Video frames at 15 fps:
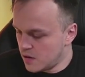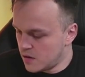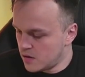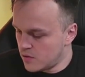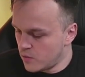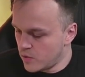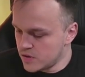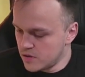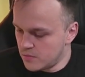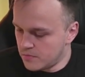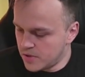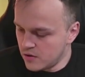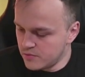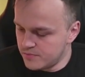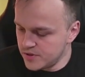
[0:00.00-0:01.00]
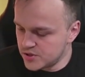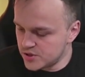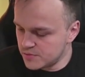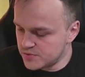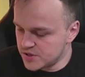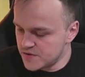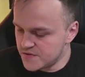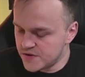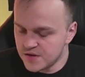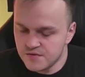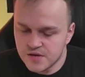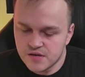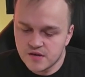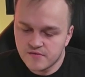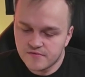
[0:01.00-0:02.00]
What about bishop g3,
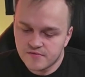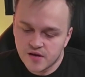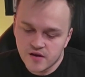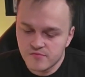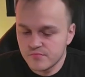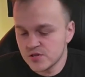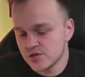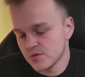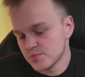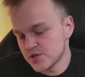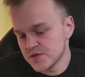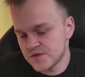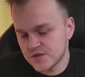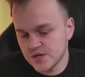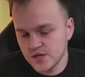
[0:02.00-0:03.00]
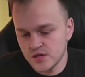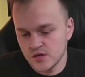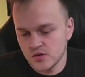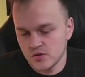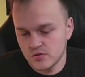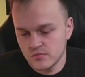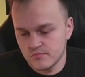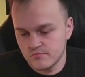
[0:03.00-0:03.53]
then f5? Bishop g3,